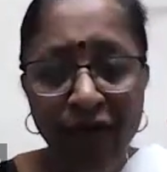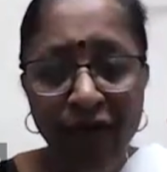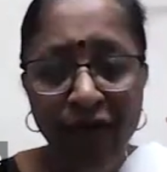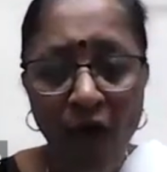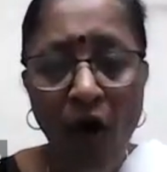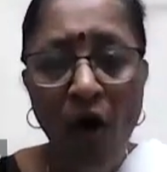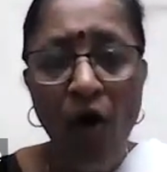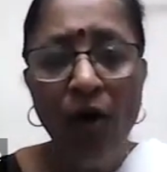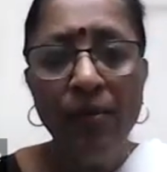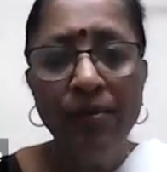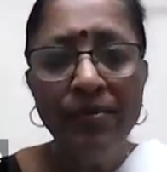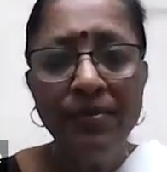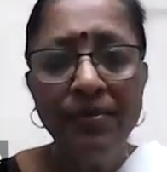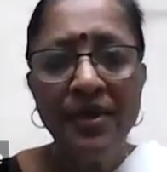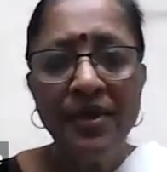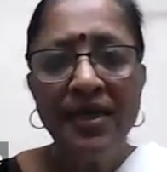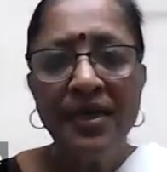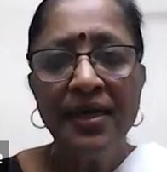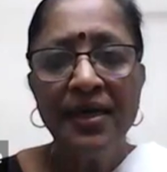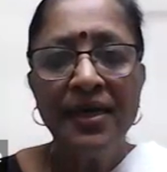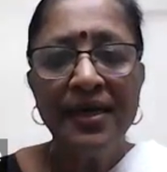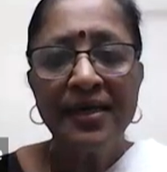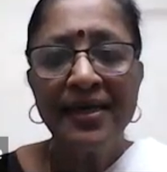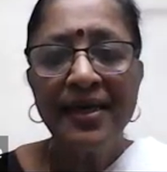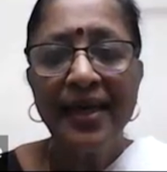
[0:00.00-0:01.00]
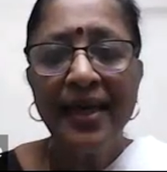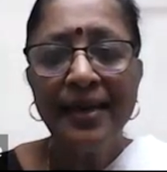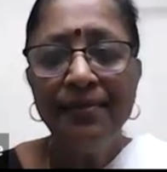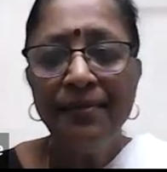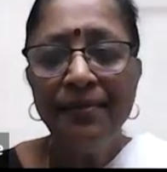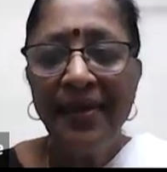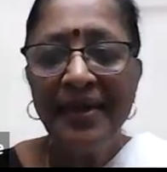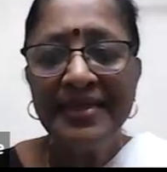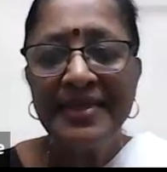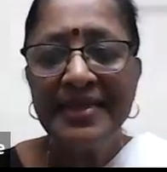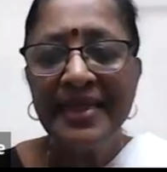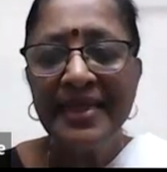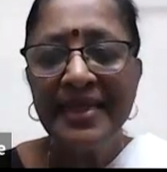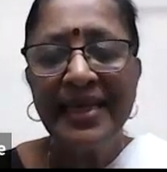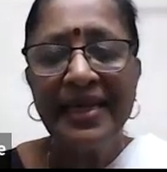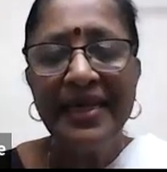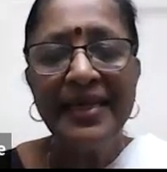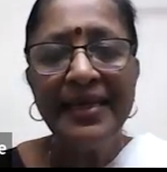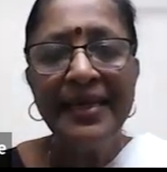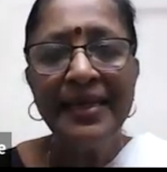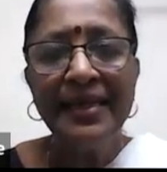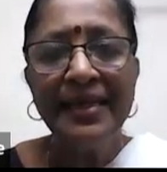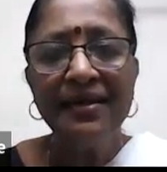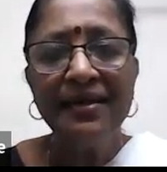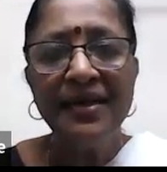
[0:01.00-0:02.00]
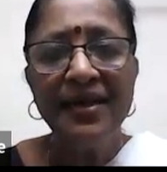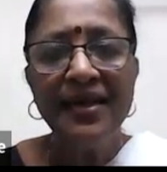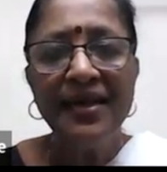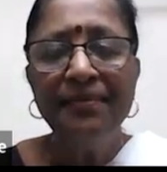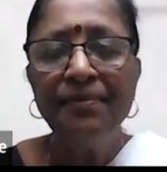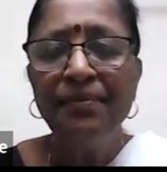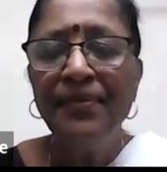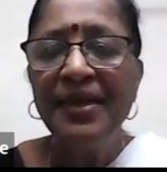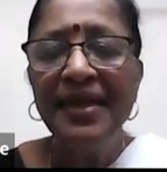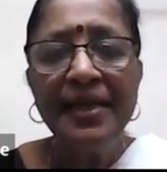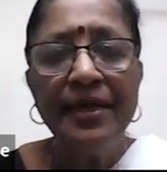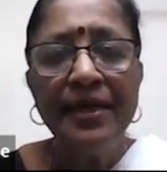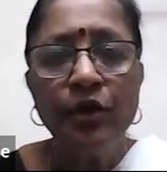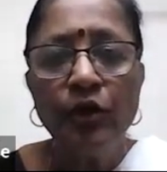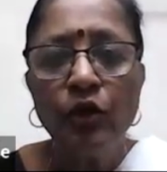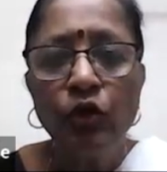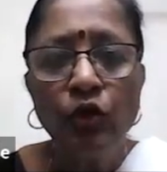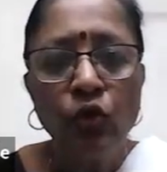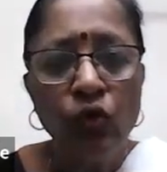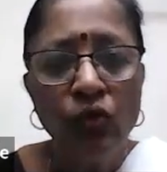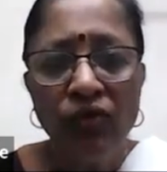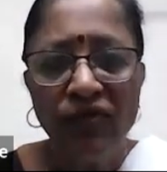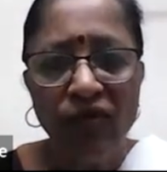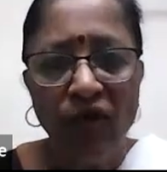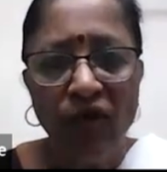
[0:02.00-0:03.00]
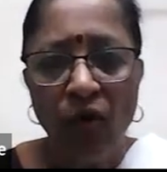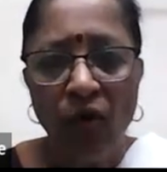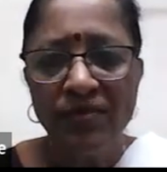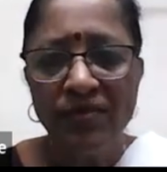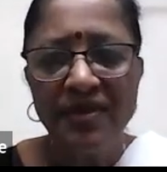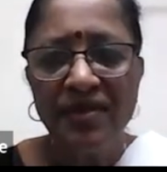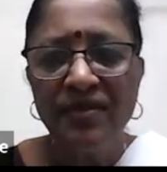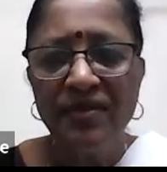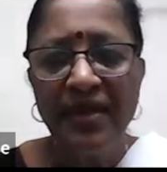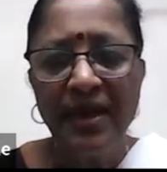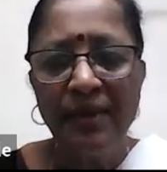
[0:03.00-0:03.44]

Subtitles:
form can basically be in two forms.